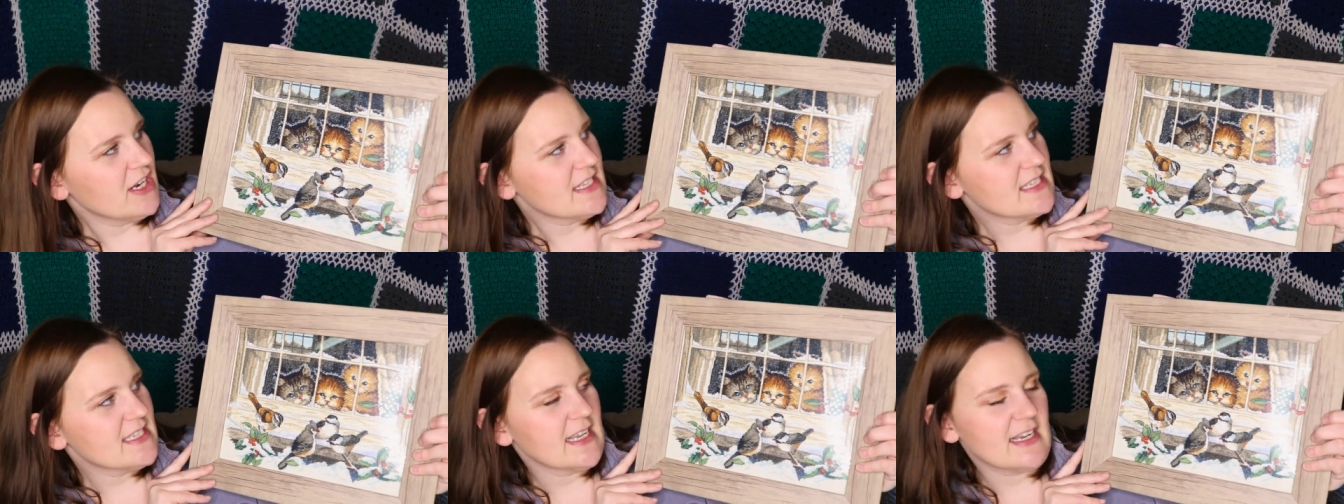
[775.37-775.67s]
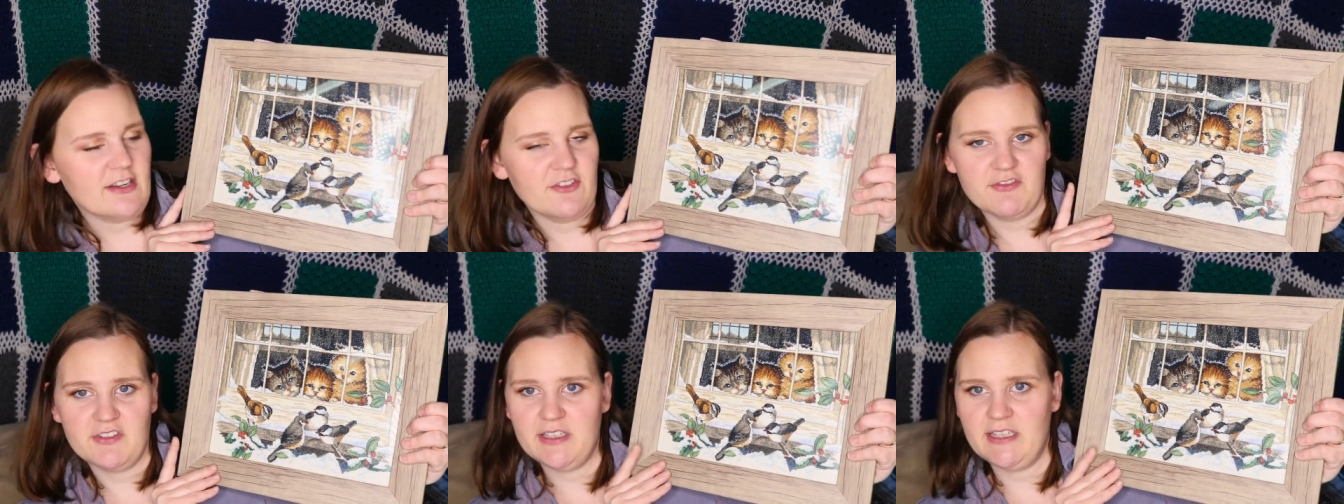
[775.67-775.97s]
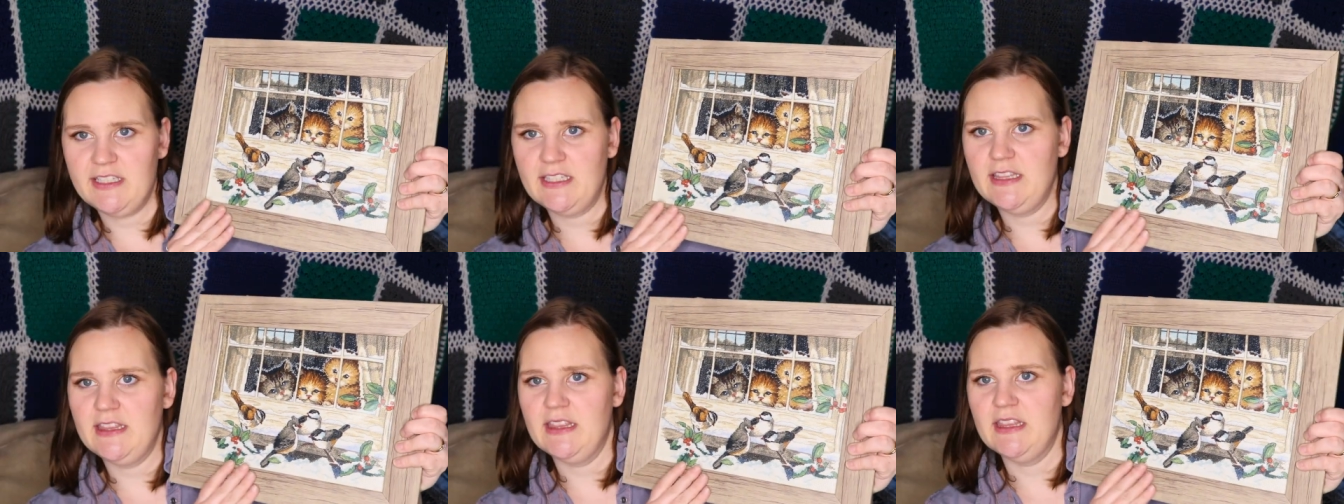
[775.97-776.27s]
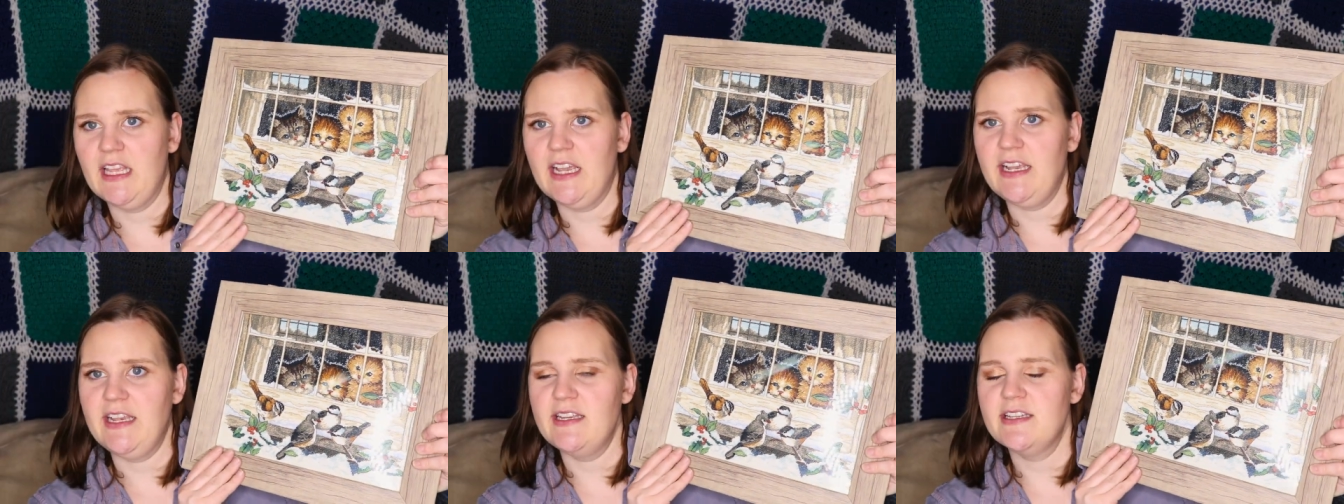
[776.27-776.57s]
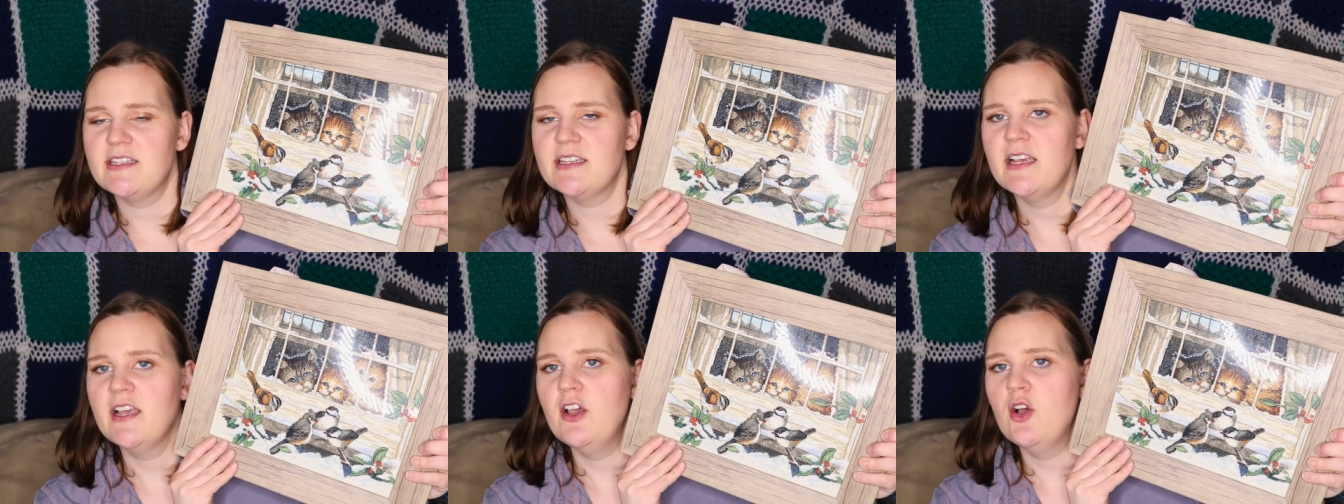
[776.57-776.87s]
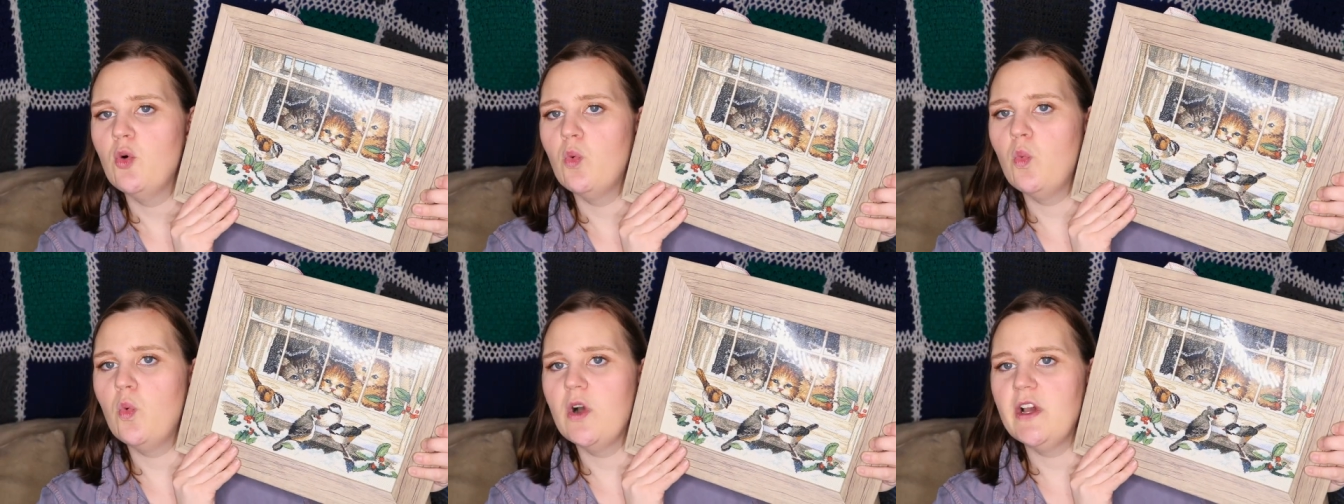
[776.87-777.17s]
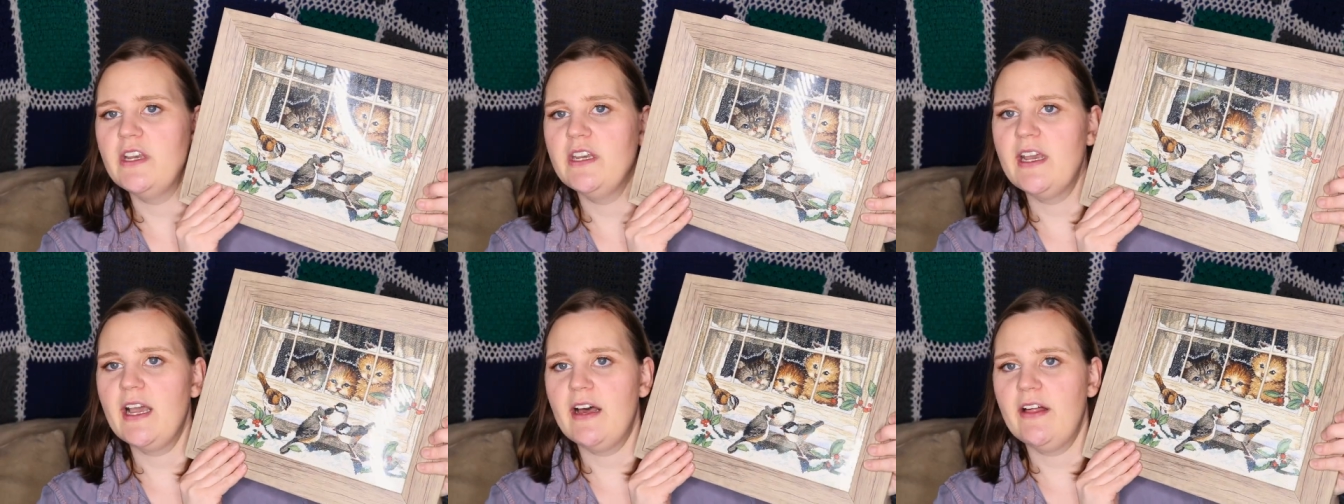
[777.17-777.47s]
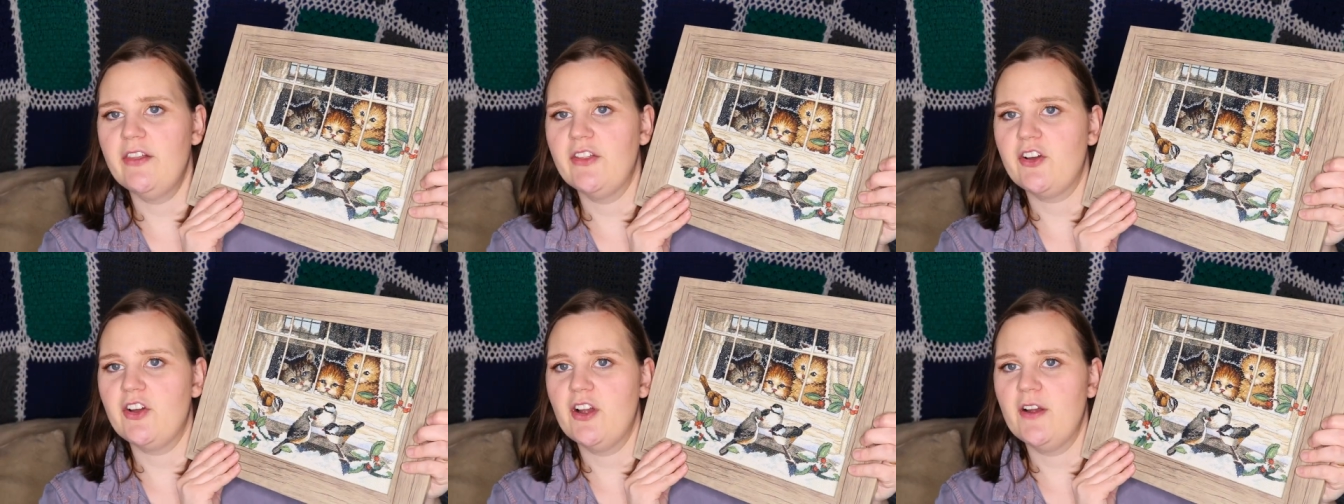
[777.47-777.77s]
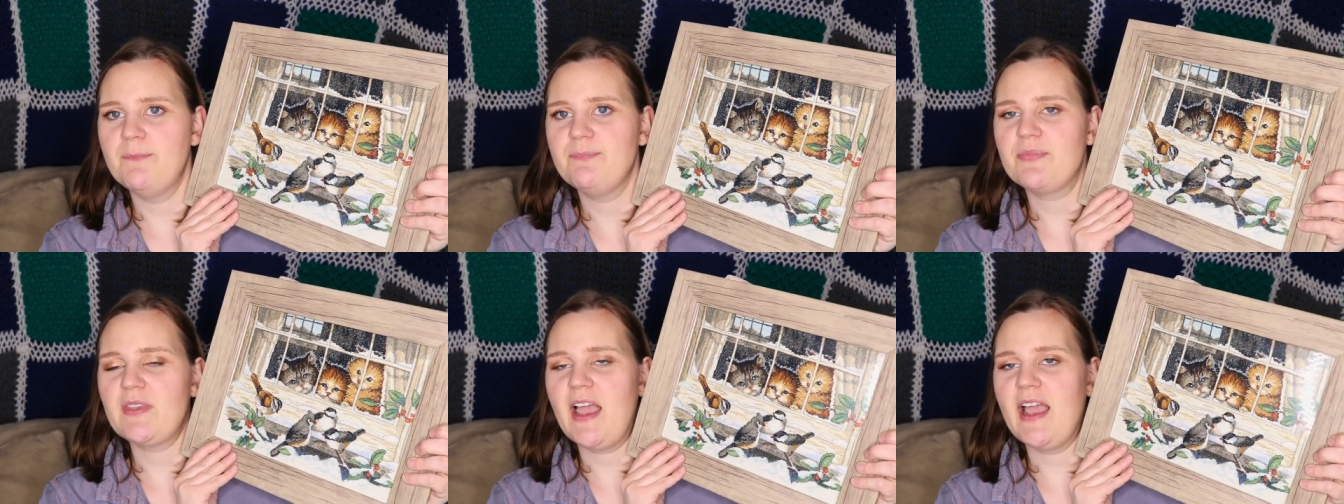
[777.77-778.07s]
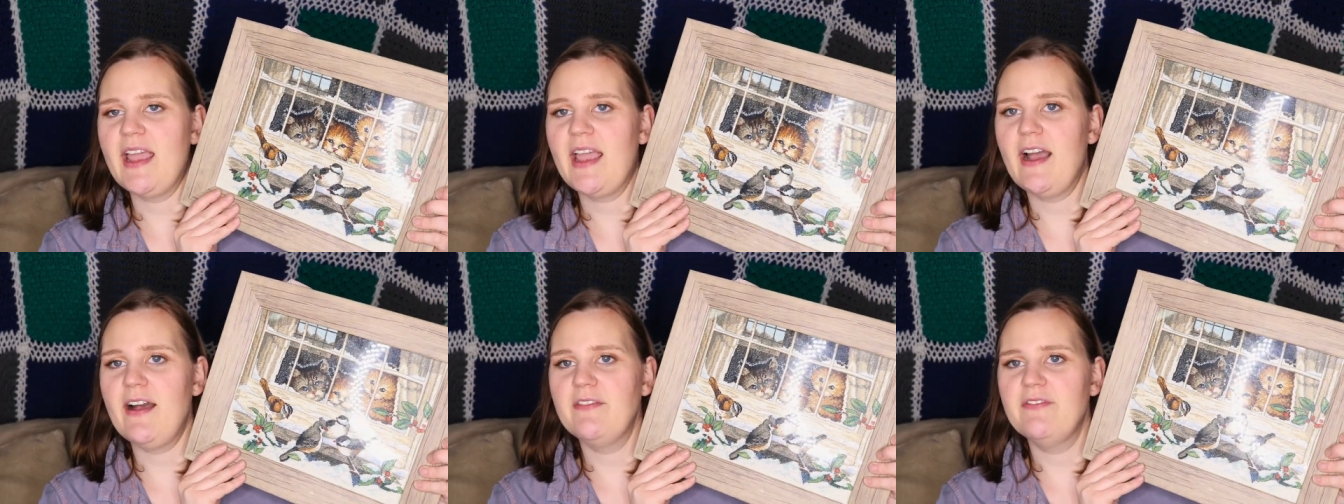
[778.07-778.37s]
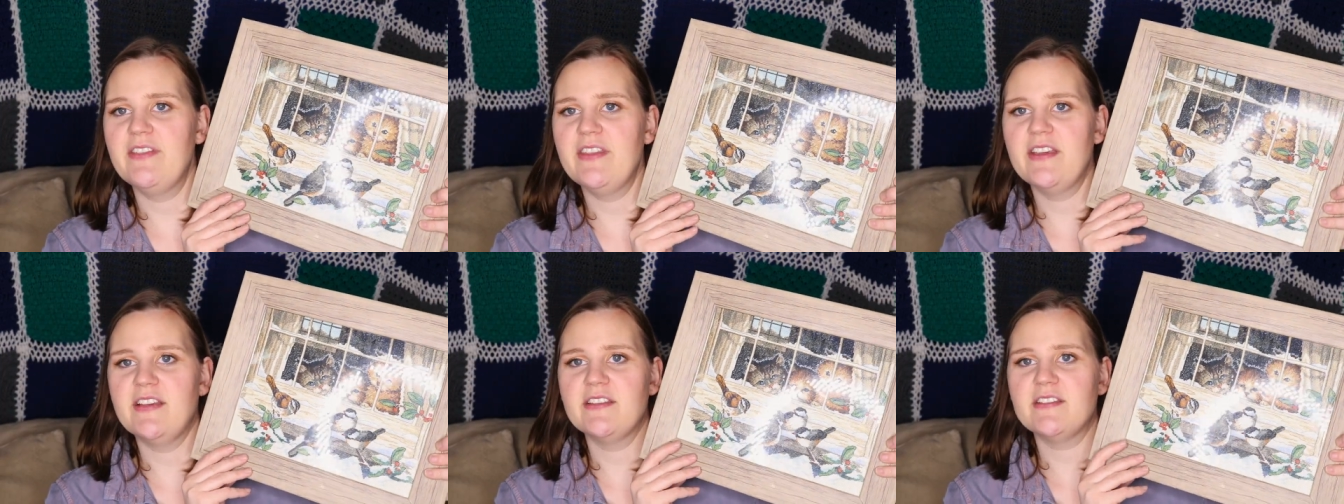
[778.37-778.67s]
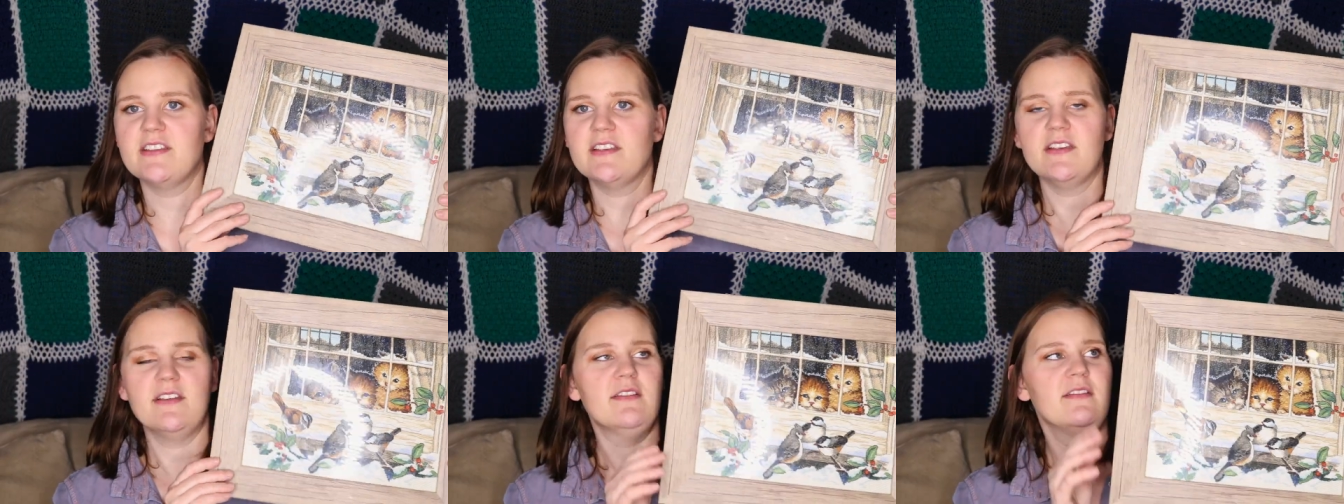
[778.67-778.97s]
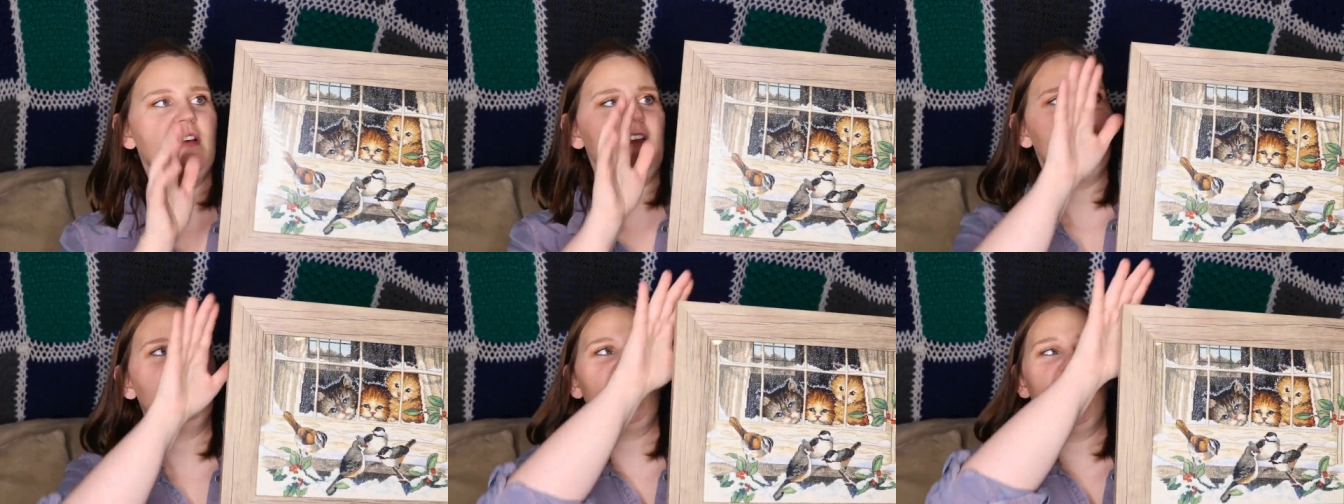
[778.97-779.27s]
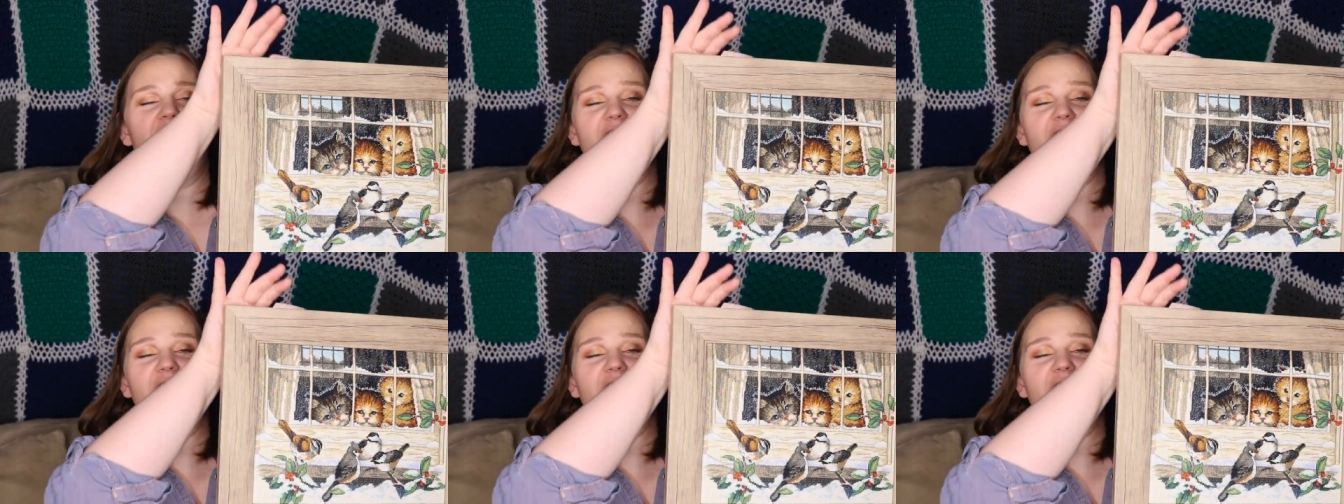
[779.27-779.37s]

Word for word: It's like a really light wood color. I have this. I don't